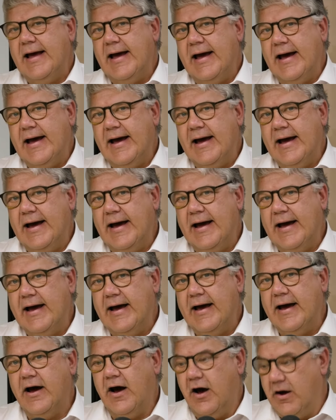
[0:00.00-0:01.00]

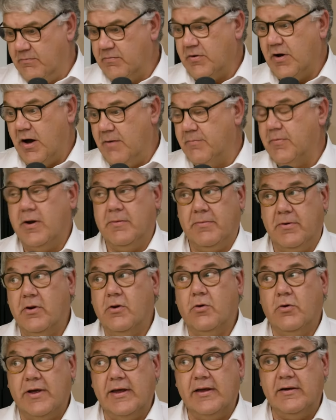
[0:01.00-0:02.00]
I'm going to
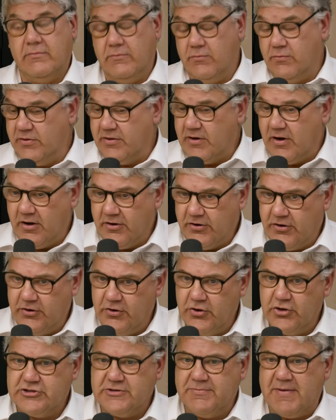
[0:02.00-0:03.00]
be looking with a
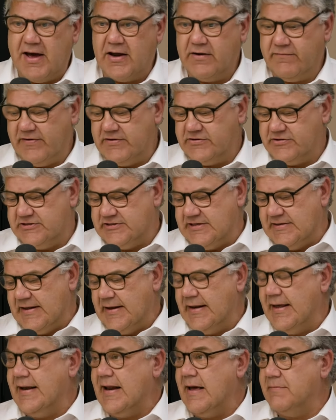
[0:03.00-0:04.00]
huge amount of interest in
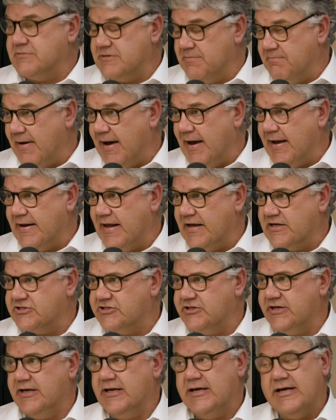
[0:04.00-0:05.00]
the lead up to May
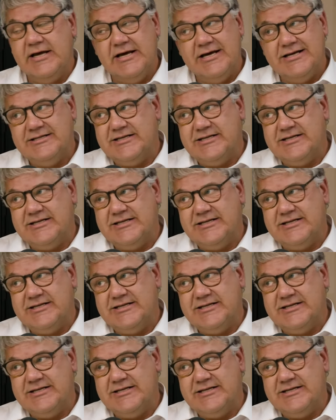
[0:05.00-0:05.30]
next year,